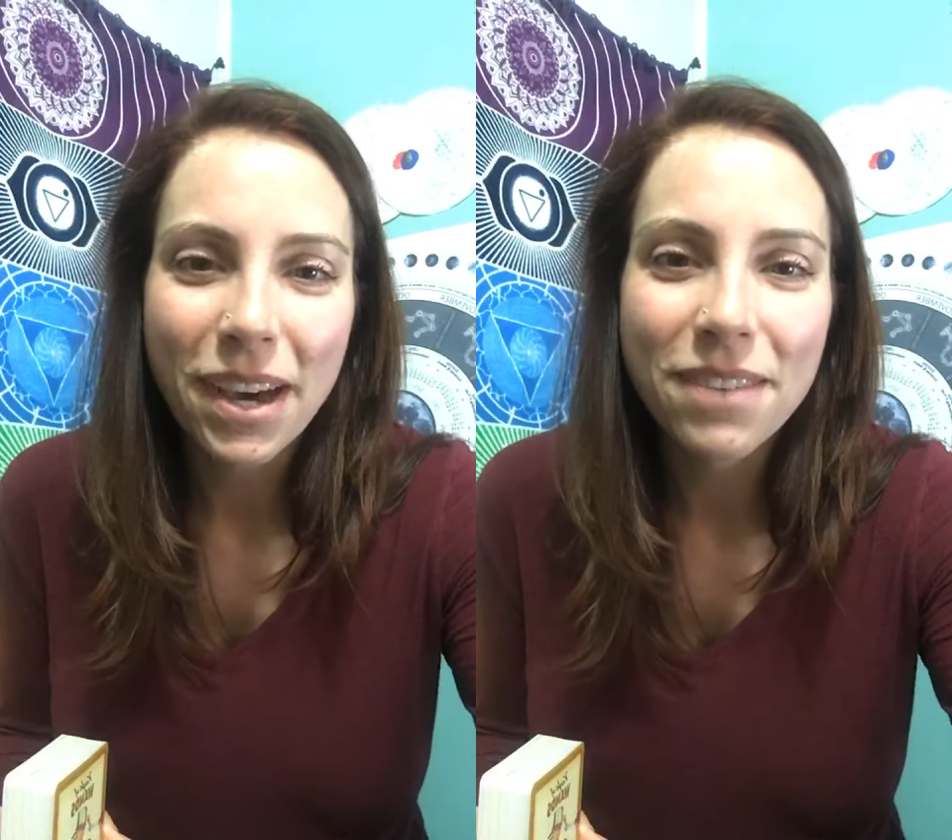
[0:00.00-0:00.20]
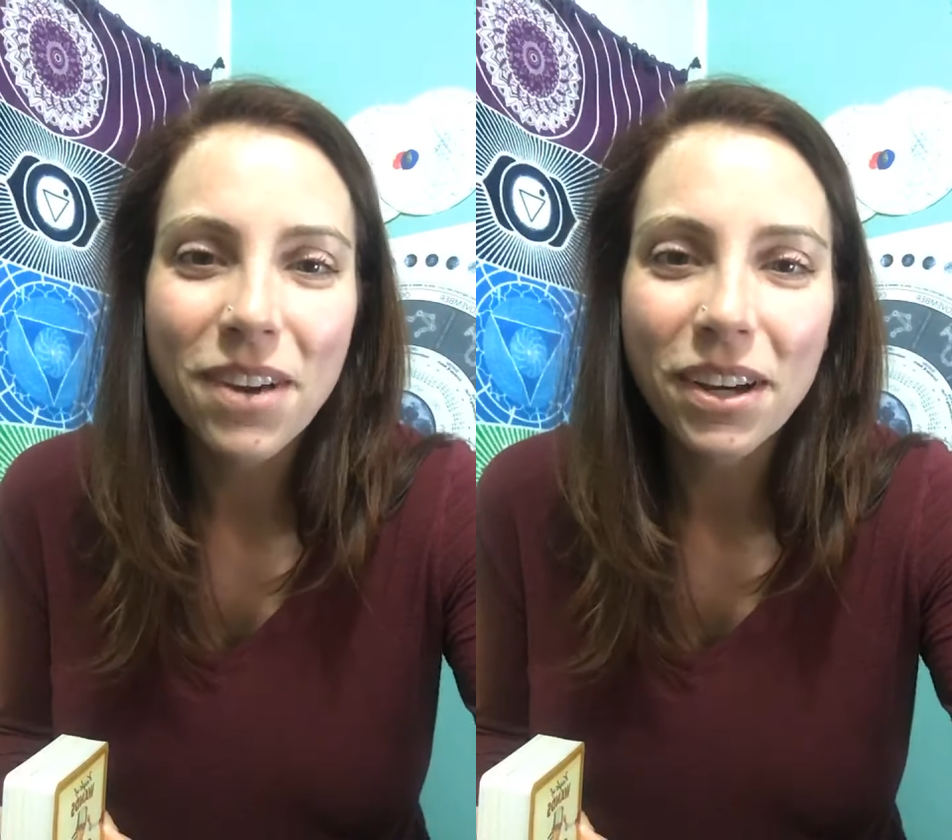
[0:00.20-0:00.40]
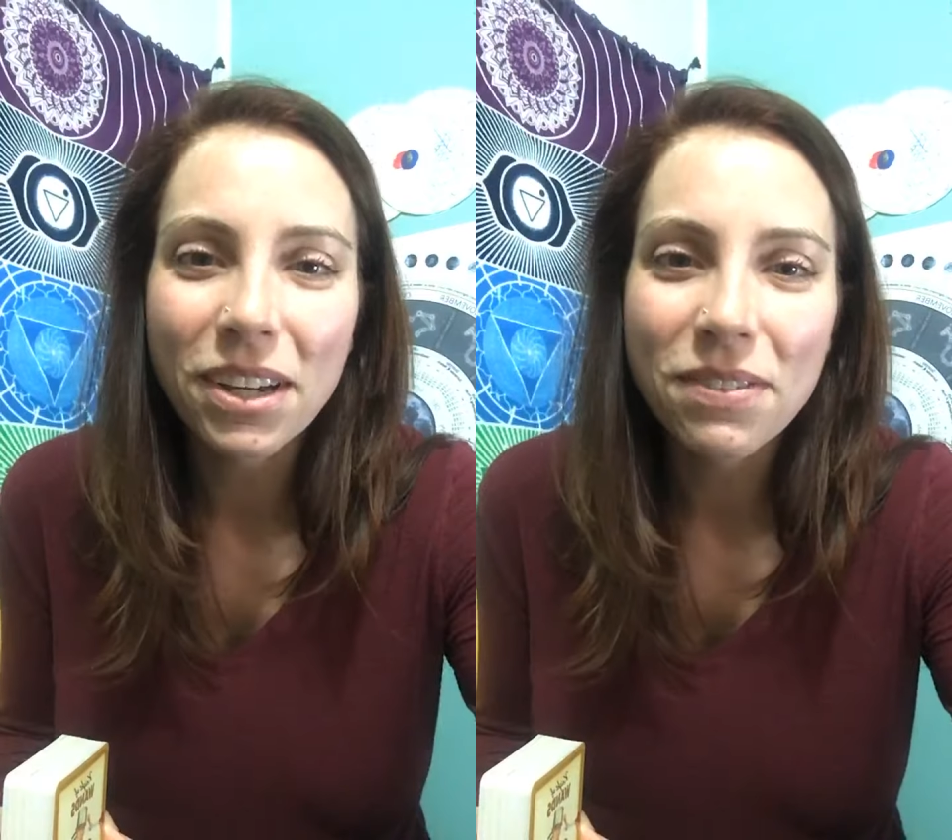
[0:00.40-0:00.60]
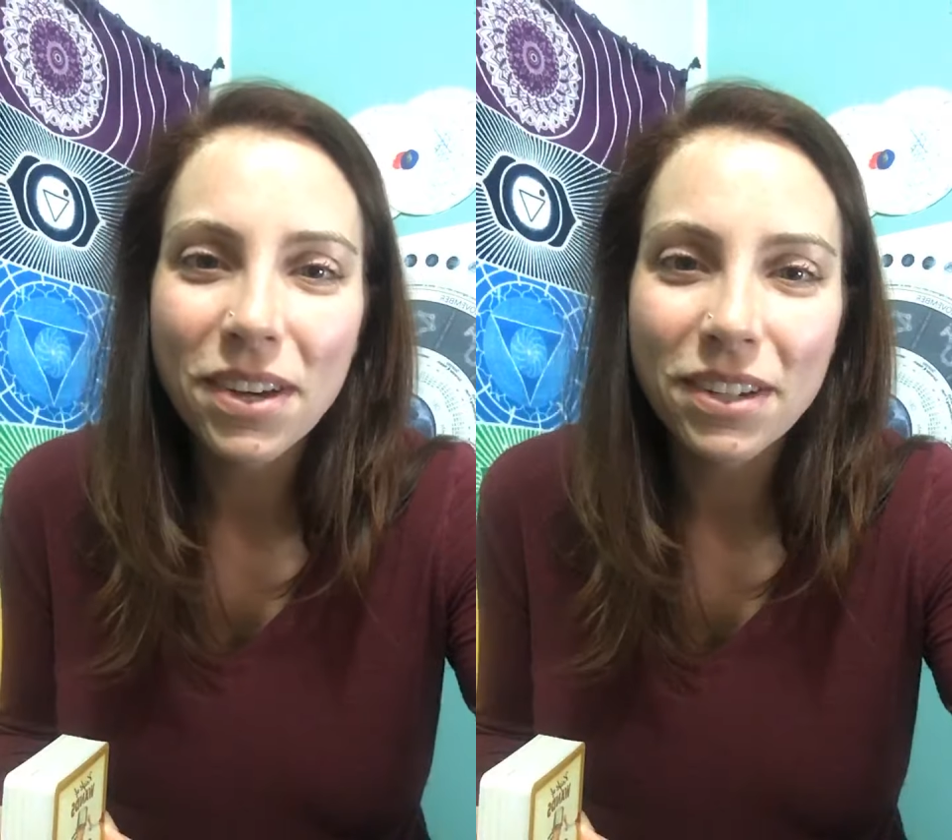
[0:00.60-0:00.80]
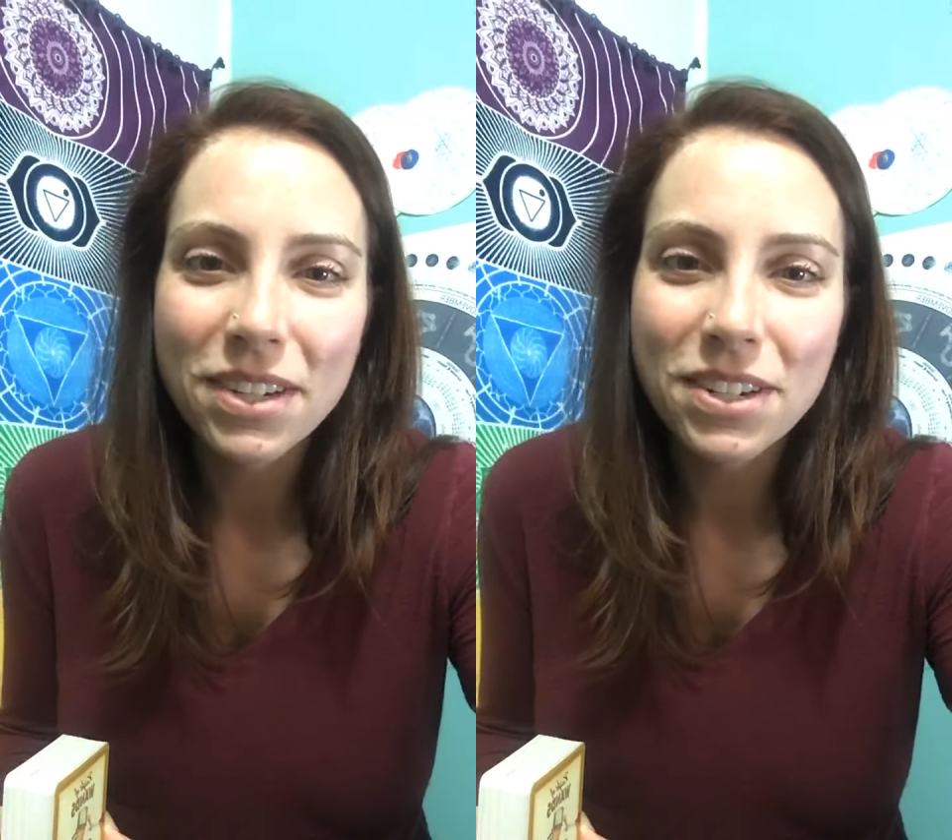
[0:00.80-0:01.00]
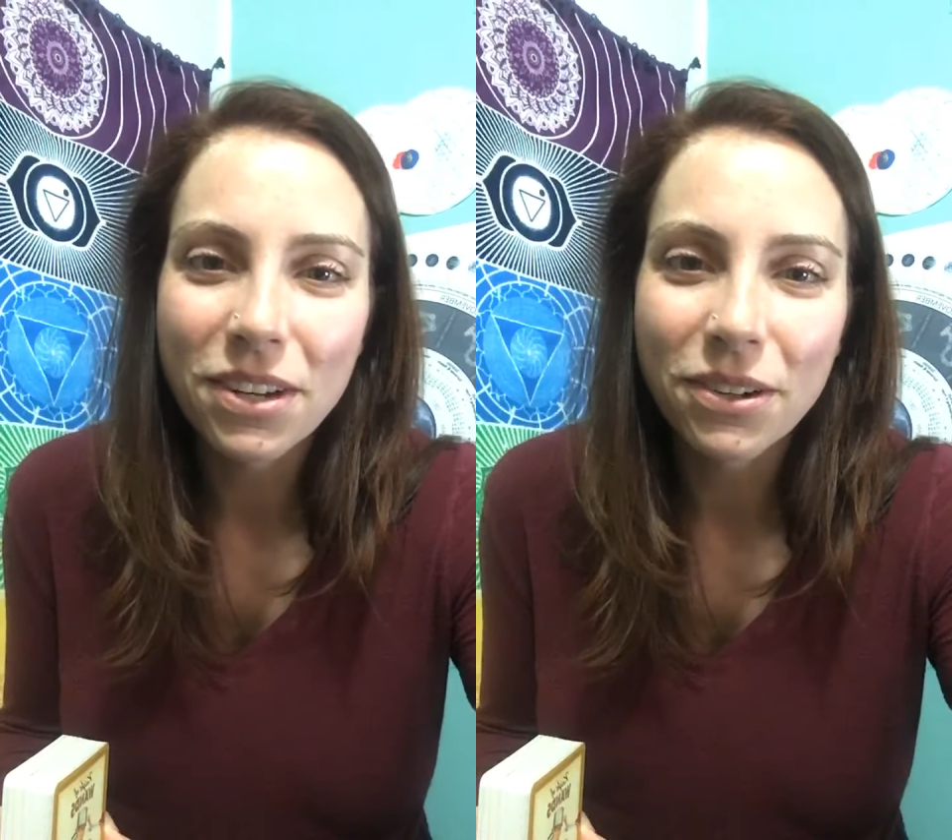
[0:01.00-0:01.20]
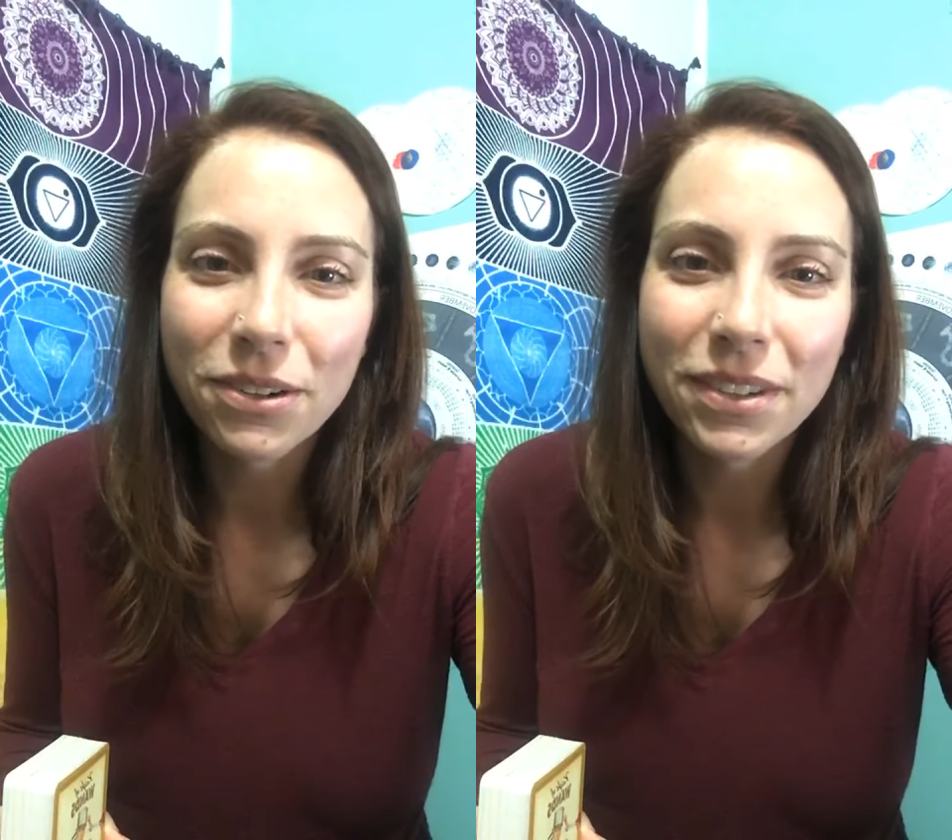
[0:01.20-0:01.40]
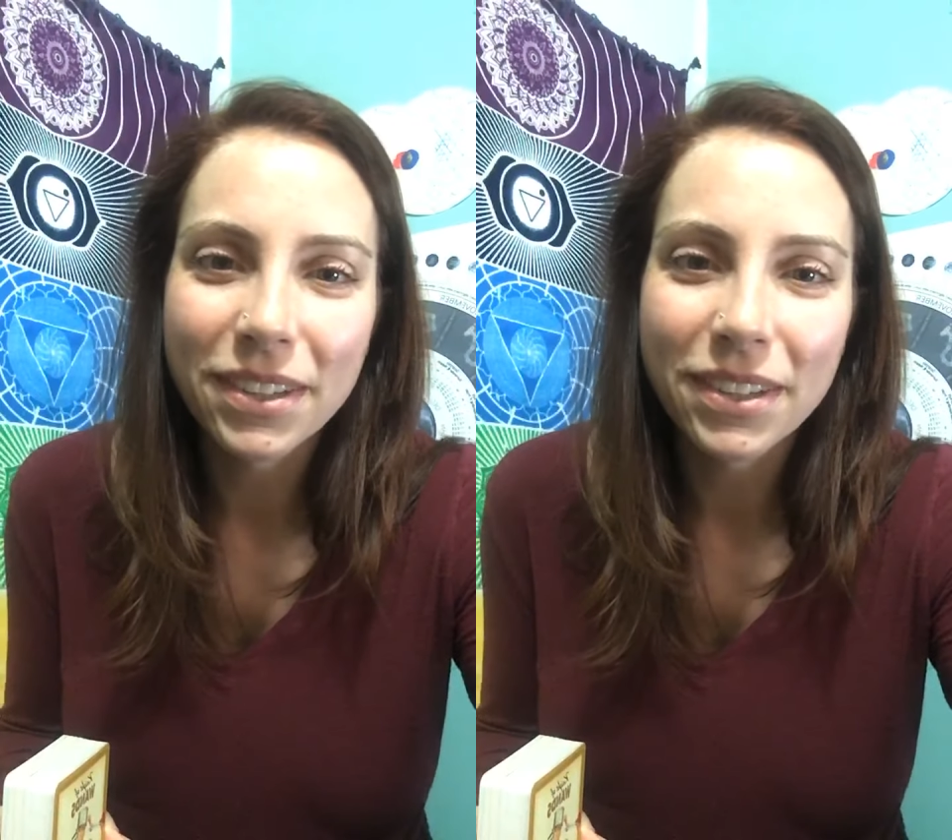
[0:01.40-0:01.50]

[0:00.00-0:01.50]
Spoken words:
I'm not going to be able to do